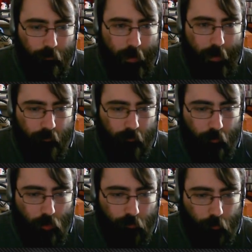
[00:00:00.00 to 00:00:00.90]
That
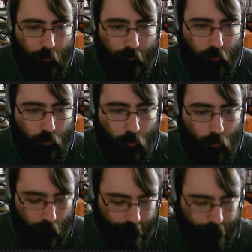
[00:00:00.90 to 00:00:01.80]
also gives you
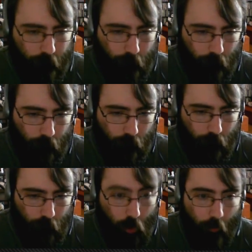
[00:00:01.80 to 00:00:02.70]

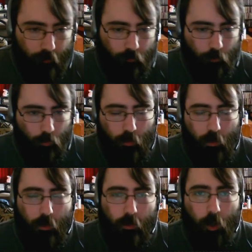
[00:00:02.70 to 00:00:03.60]
no ice. Ooh.
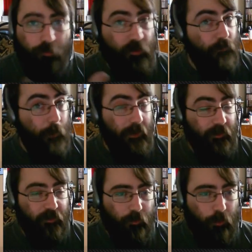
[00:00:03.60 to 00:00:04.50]
Almost gave him
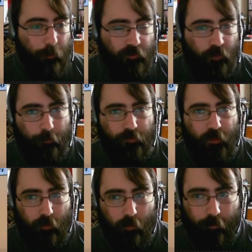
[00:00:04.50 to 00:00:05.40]
ice. He would have been so
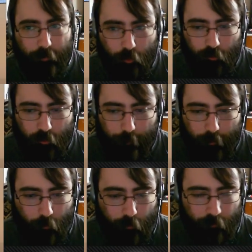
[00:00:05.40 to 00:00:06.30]
upset. Not like I couldn't dump
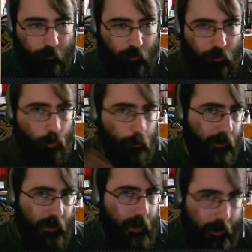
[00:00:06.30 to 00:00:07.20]
it out and give him to him
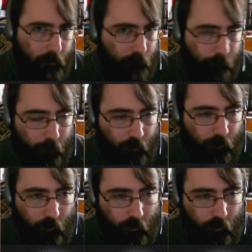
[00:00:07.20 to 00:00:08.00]
again, but